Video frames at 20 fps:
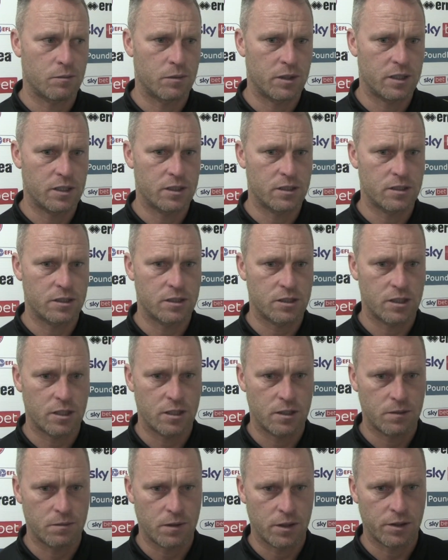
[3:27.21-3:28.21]
because
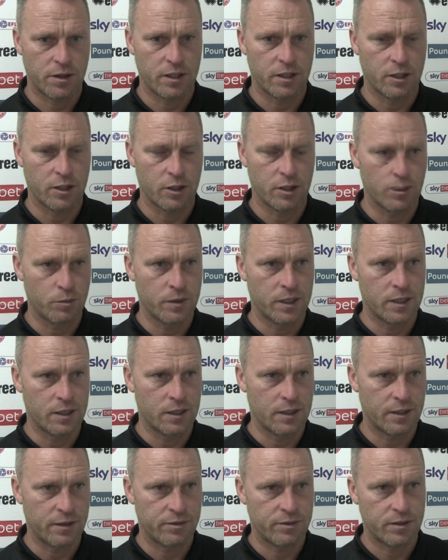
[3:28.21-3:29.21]
I think the group need
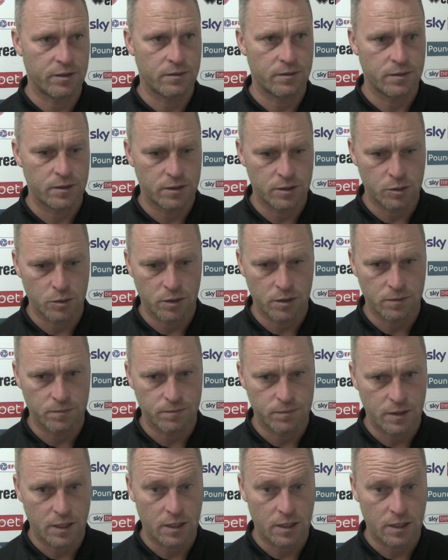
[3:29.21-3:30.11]
a lift as well,